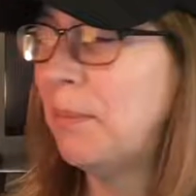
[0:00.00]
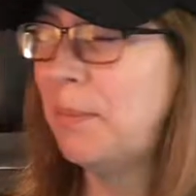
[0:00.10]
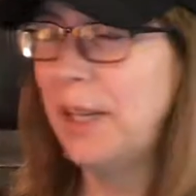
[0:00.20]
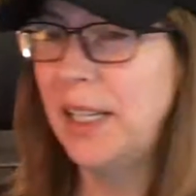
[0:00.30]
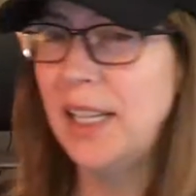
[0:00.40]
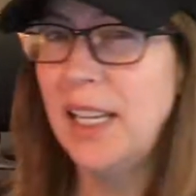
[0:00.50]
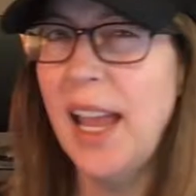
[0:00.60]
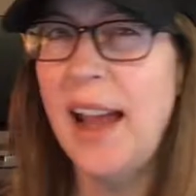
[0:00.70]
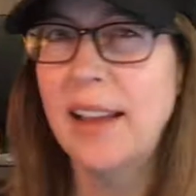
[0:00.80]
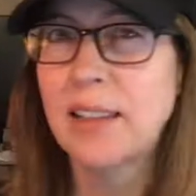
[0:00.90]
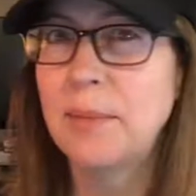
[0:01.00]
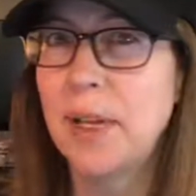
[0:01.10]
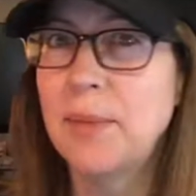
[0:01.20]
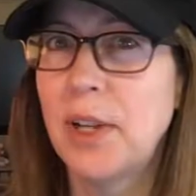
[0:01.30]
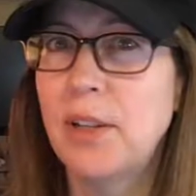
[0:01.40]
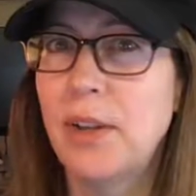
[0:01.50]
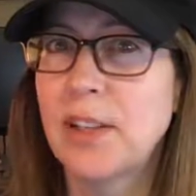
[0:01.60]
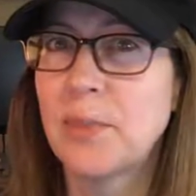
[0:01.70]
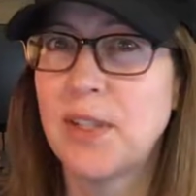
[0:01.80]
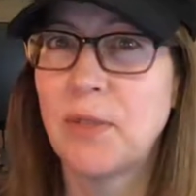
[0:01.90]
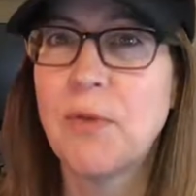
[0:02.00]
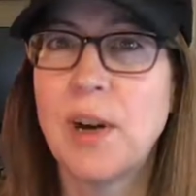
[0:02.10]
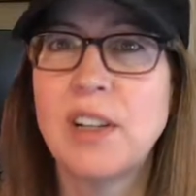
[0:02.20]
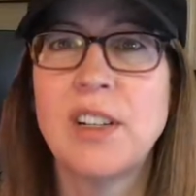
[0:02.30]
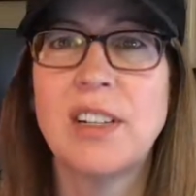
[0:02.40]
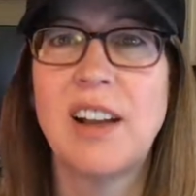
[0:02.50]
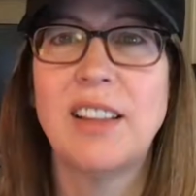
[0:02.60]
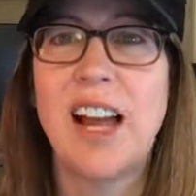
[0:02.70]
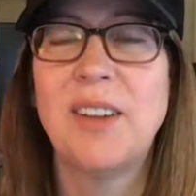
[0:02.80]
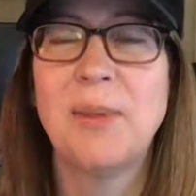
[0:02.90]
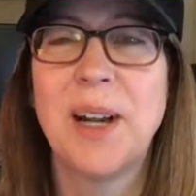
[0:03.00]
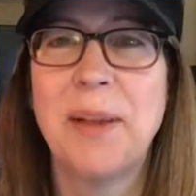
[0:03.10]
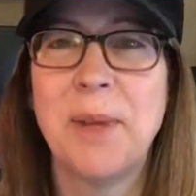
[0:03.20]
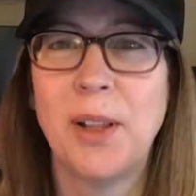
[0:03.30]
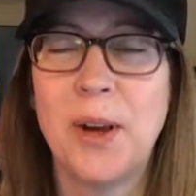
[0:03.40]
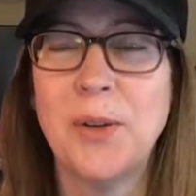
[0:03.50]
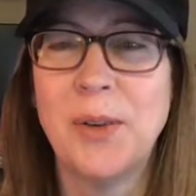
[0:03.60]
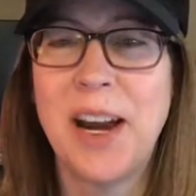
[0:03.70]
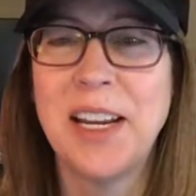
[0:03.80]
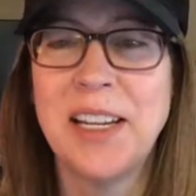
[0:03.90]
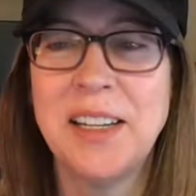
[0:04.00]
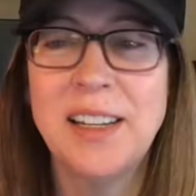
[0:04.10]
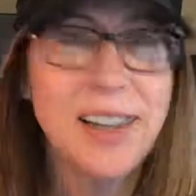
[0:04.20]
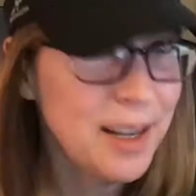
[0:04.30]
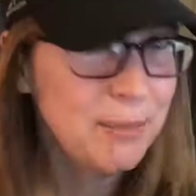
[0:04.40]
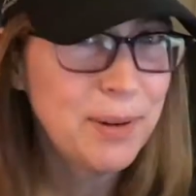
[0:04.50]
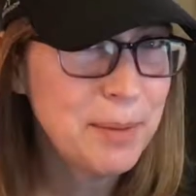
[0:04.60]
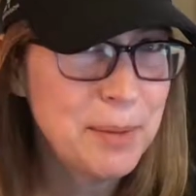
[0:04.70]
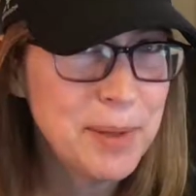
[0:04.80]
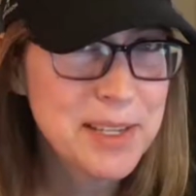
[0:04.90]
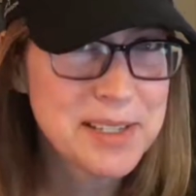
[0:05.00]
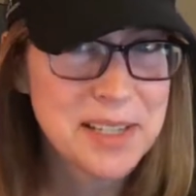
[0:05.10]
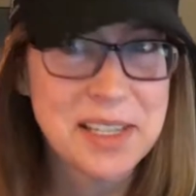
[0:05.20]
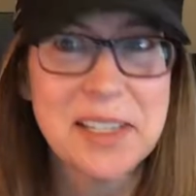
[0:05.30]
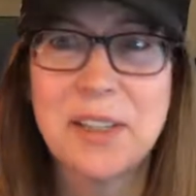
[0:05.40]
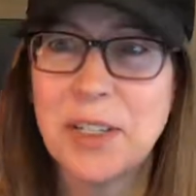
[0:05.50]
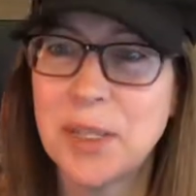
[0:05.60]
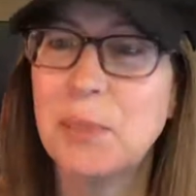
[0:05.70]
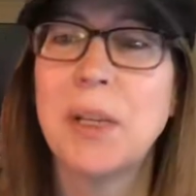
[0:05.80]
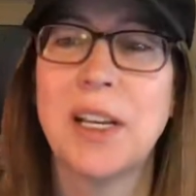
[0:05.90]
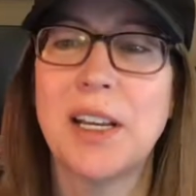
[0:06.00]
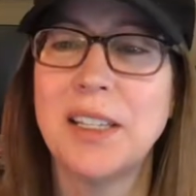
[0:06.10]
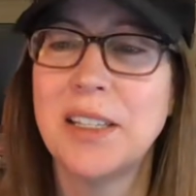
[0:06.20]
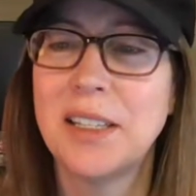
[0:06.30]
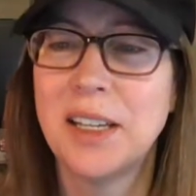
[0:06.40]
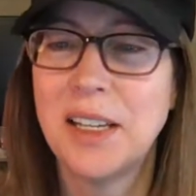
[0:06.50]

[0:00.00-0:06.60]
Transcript: But yeah, sometimes I do ask myself questions out loud when I'm alone writing. Not probably because of this, just because